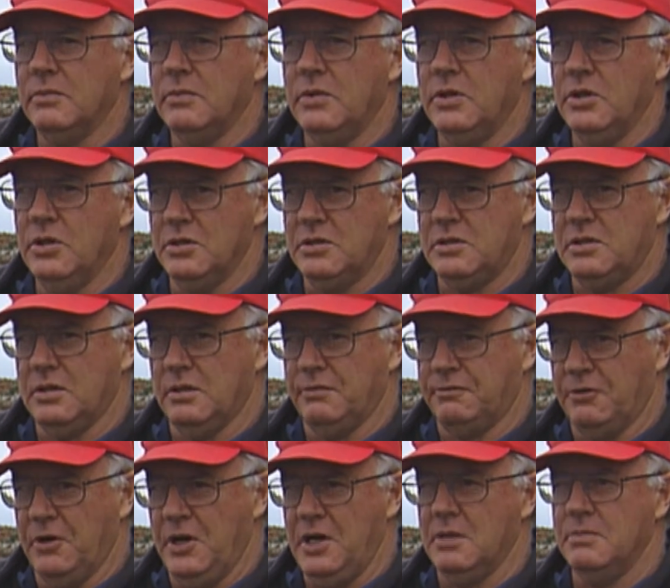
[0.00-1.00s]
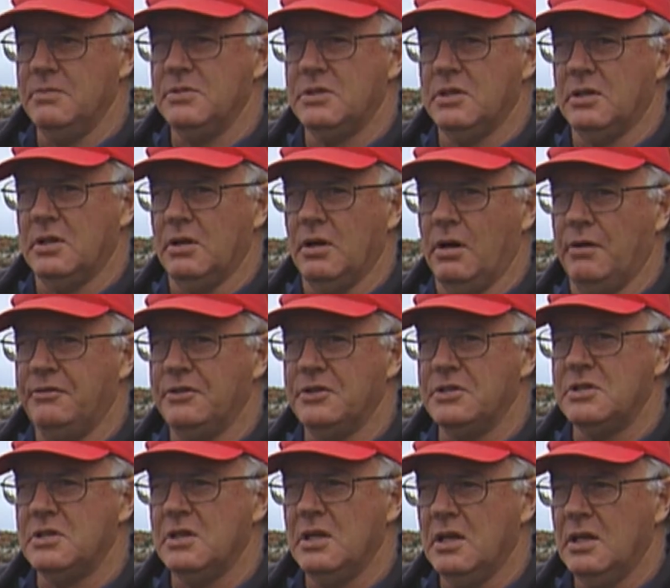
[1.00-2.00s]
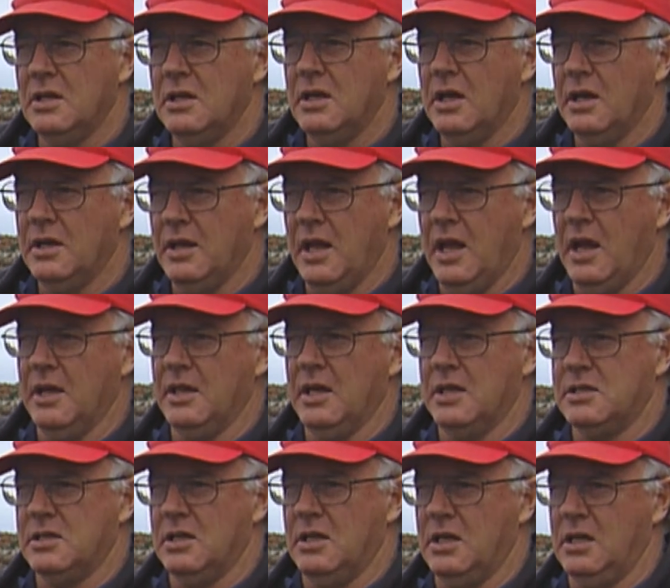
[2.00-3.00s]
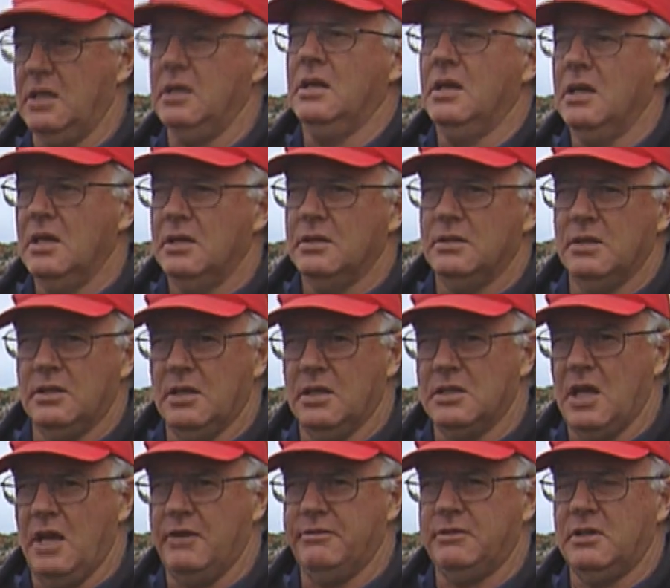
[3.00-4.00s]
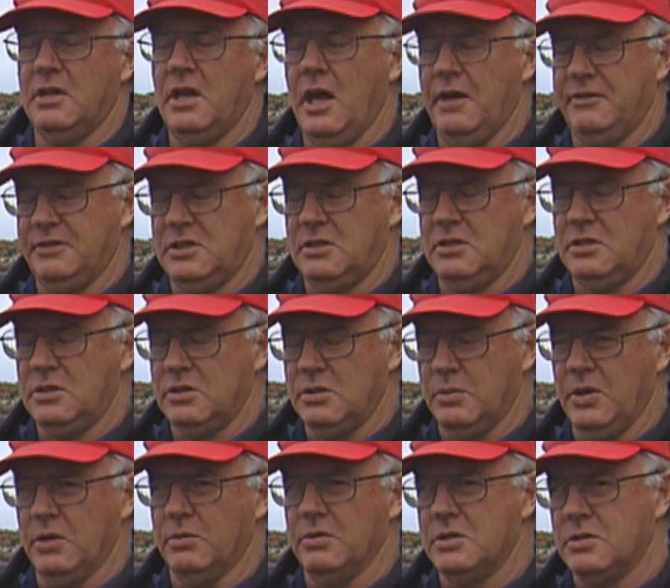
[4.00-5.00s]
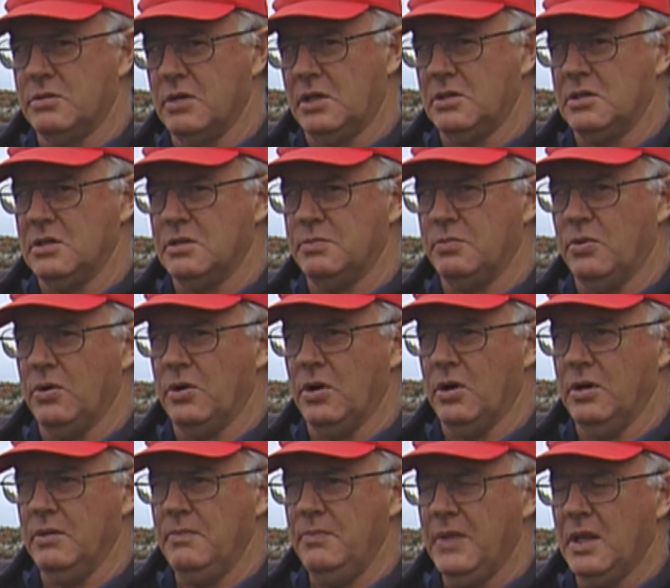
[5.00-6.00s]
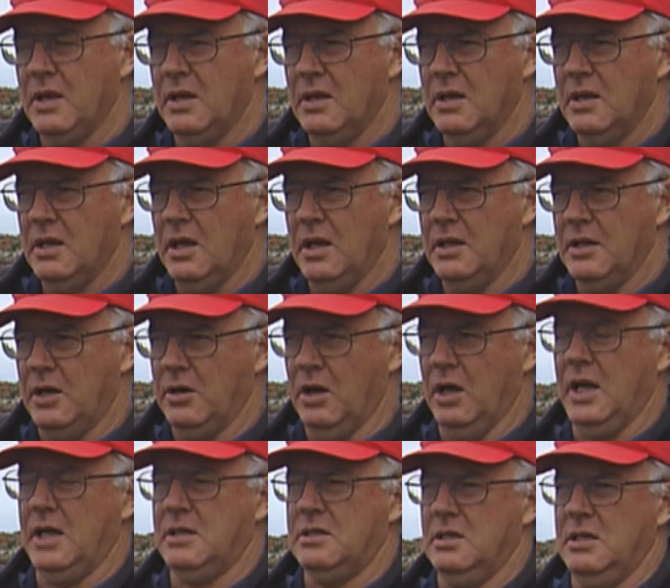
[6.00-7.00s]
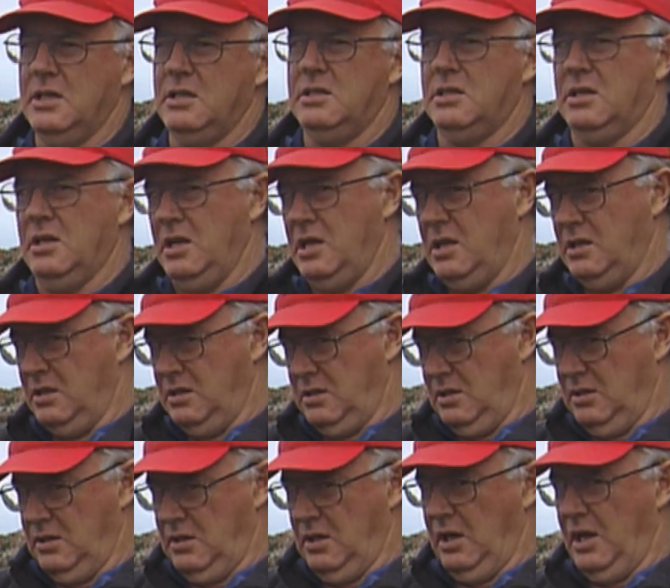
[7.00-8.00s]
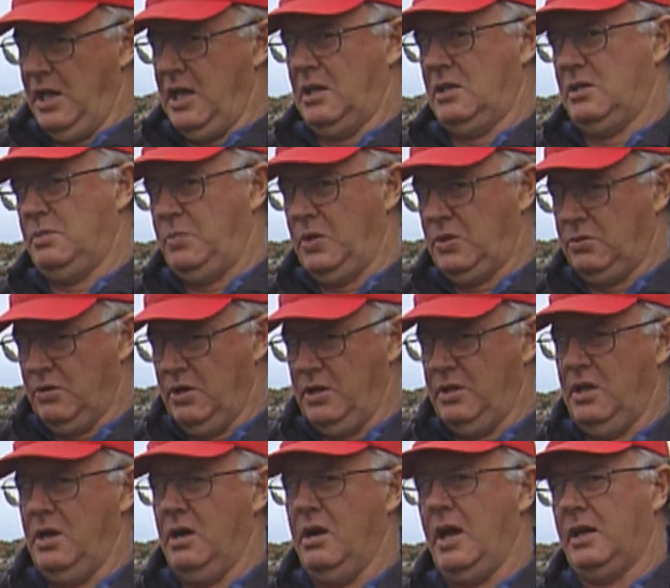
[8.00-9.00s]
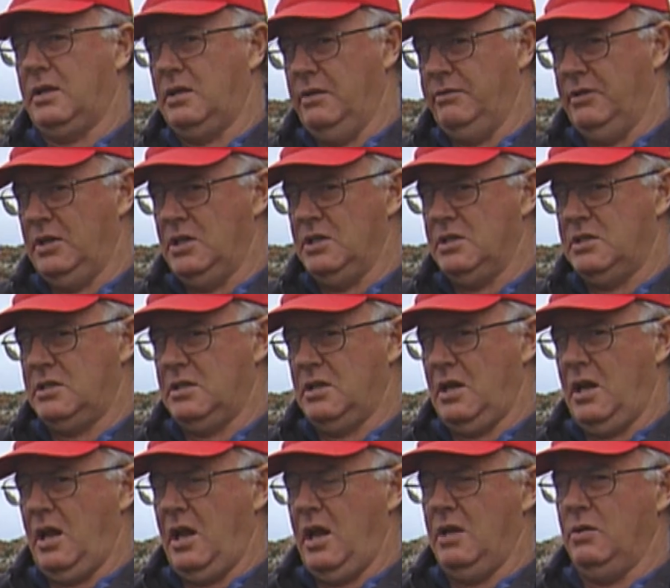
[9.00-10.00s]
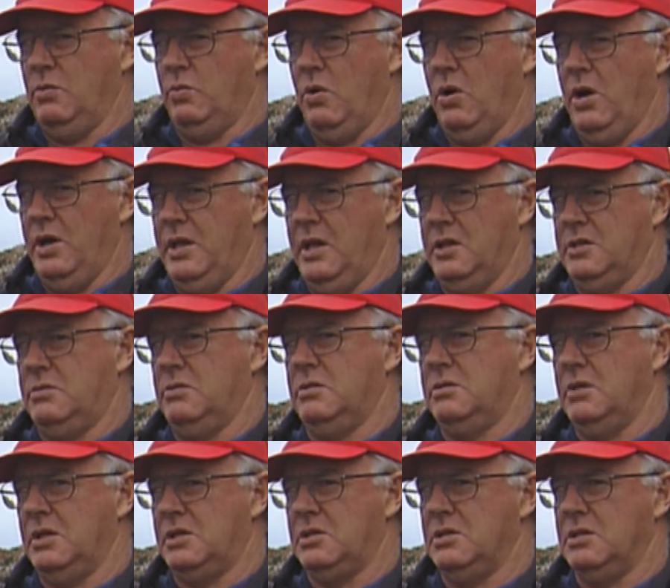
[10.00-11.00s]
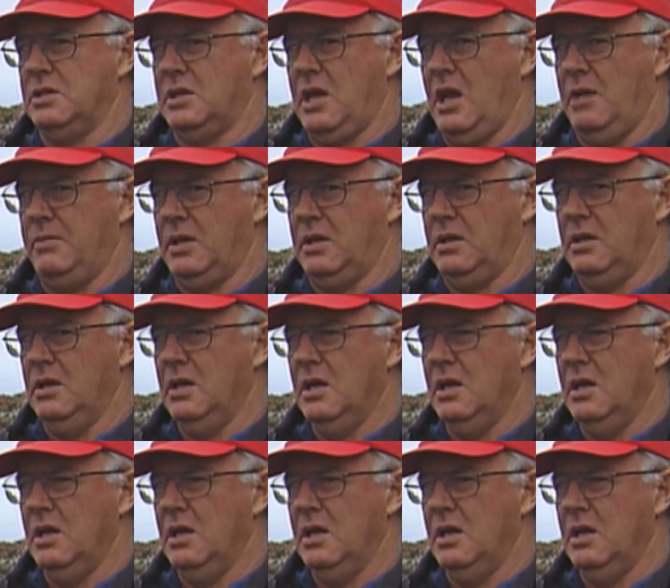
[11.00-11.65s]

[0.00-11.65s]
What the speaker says: used to the freedoms that it offers, and now they're seeing that there have to be restrictions brought on, and they're not actually seeing the links between their activities and why those restrictions are coming.